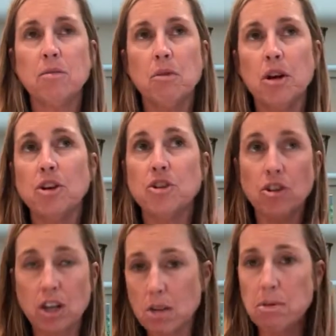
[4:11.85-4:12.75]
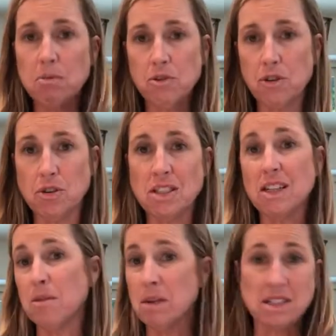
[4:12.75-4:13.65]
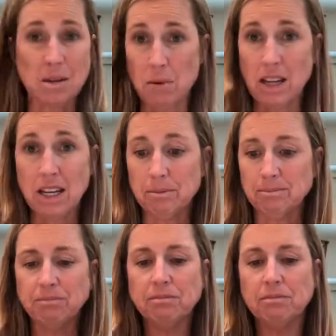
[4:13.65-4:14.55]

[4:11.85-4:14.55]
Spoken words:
where you're going to be more focused in on the pens not breaking.